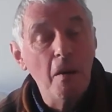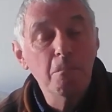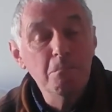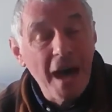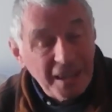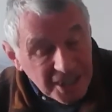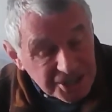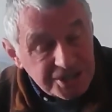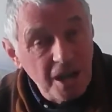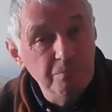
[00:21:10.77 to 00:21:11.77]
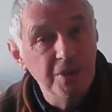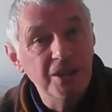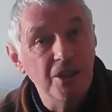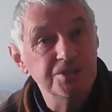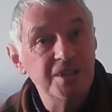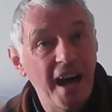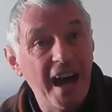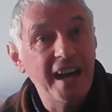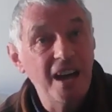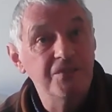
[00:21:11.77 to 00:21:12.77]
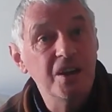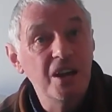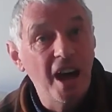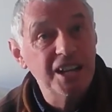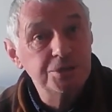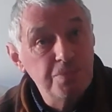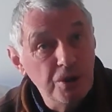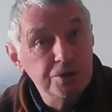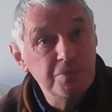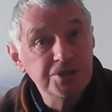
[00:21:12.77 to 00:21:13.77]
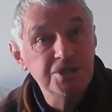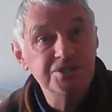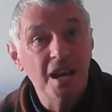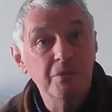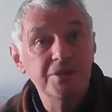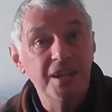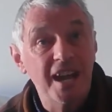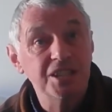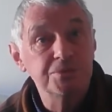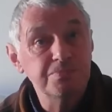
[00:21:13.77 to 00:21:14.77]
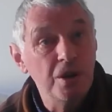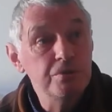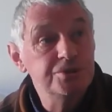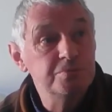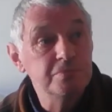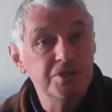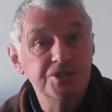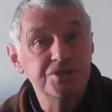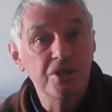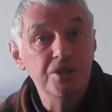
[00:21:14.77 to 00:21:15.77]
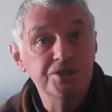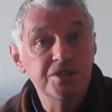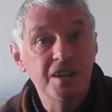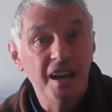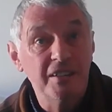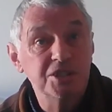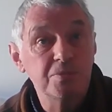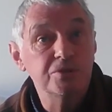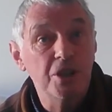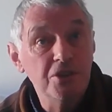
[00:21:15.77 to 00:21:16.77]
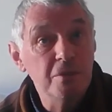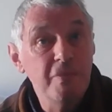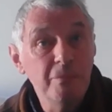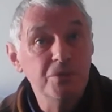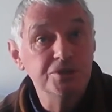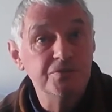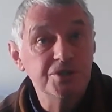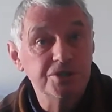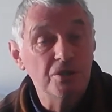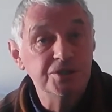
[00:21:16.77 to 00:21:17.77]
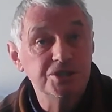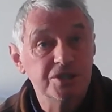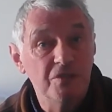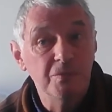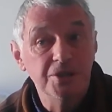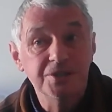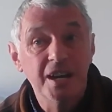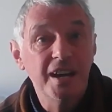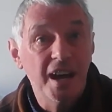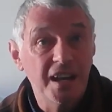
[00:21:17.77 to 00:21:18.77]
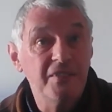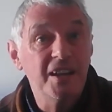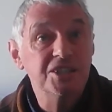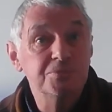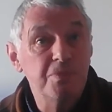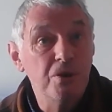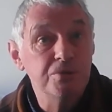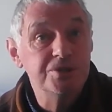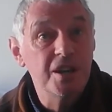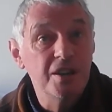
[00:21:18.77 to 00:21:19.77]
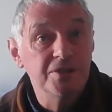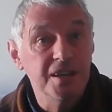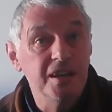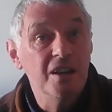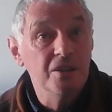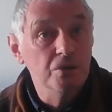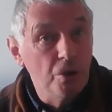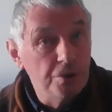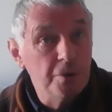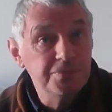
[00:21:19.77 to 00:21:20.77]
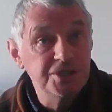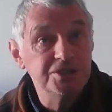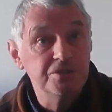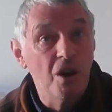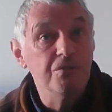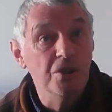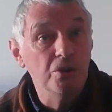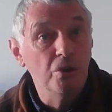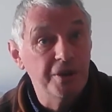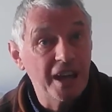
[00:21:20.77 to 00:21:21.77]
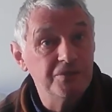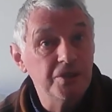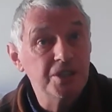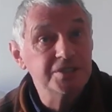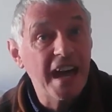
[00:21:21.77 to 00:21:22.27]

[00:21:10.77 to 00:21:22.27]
It's malice because I have exposed Mr. Salmond, exposed Mr. Sturgeon, I've exposed other members of the Scottish Government, and I've exposed the position of the Lord Advocate.